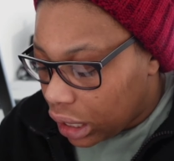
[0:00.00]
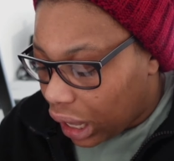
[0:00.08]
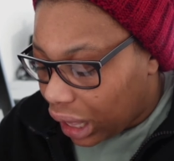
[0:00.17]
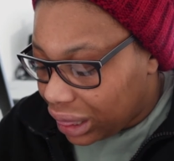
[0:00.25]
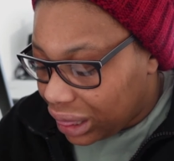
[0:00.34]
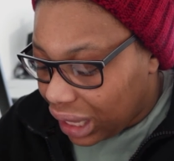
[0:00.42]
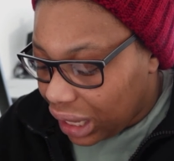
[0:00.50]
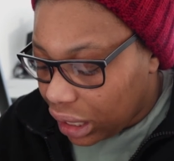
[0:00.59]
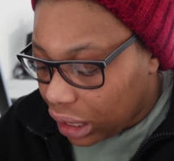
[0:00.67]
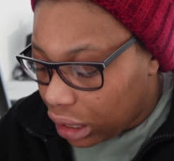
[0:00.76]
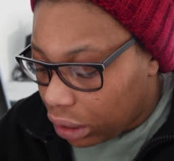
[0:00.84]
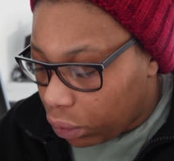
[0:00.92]
I
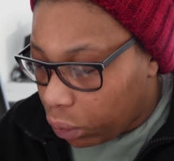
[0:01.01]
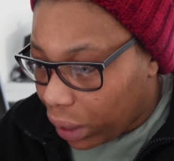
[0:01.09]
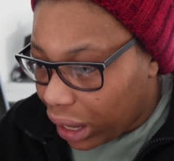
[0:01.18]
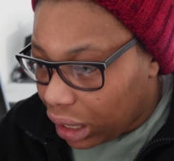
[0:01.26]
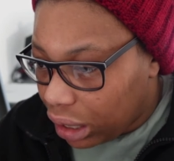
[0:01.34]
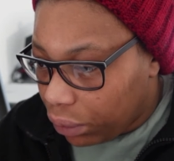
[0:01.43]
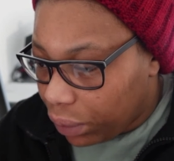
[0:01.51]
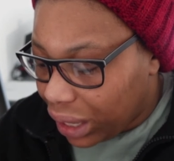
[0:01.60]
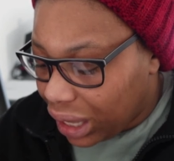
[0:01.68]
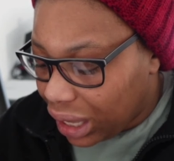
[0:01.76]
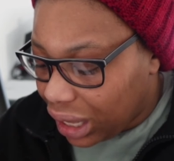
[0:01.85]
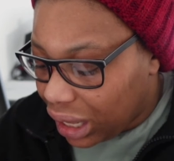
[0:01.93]
think when
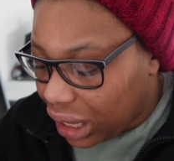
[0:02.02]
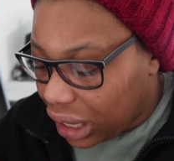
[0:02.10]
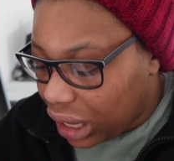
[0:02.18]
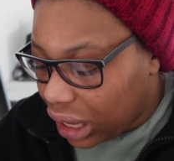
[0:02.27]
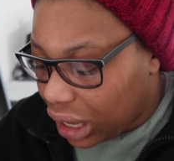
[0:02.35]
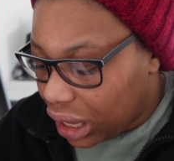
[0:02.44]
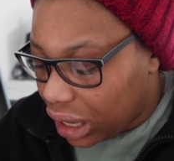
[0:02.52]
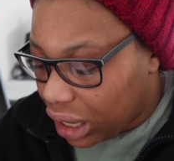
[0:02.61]
we